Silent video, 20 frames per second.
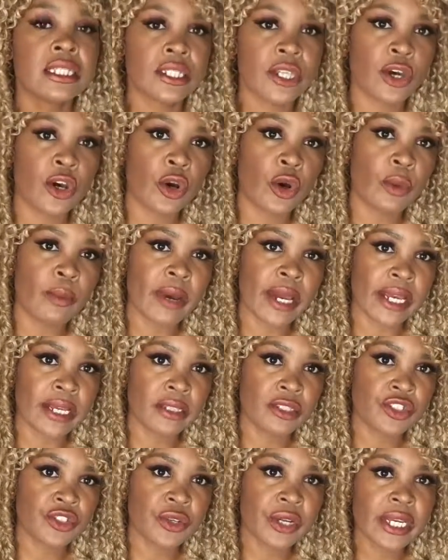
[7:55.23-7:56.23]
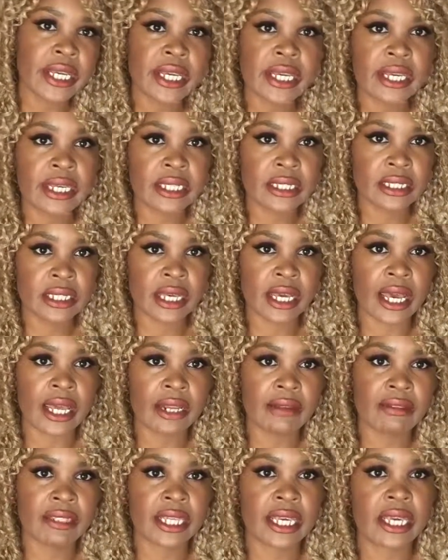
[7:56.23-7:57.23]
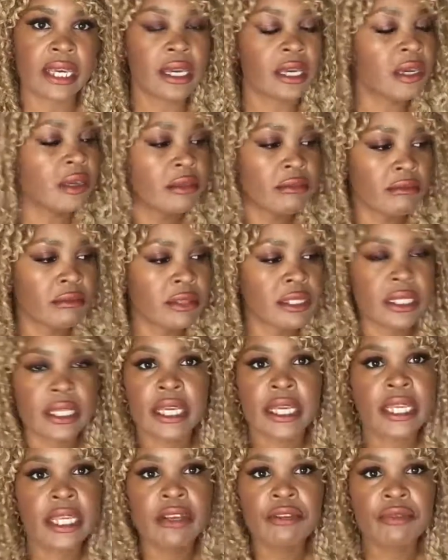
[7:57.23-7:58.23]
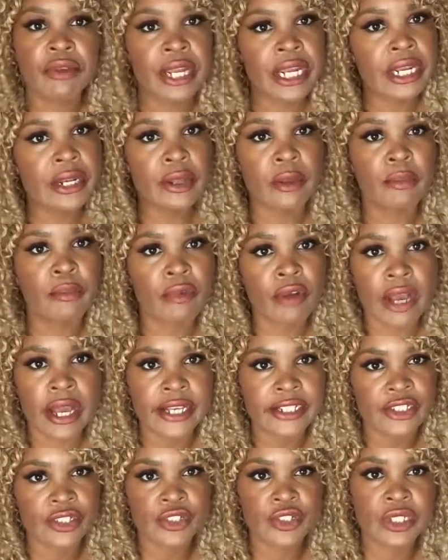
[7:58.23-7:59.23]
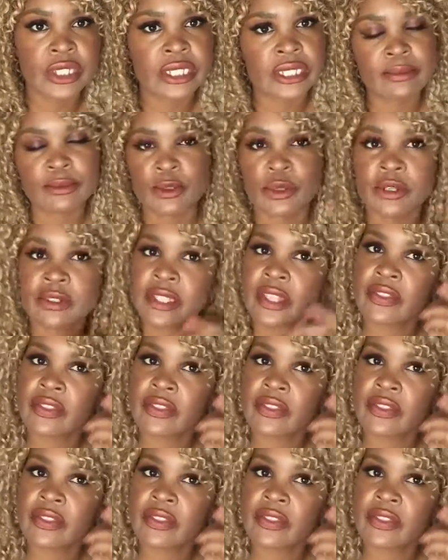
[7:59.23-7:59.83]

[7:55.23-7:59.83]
So my trick is to kind of take any random brush, usually some sort of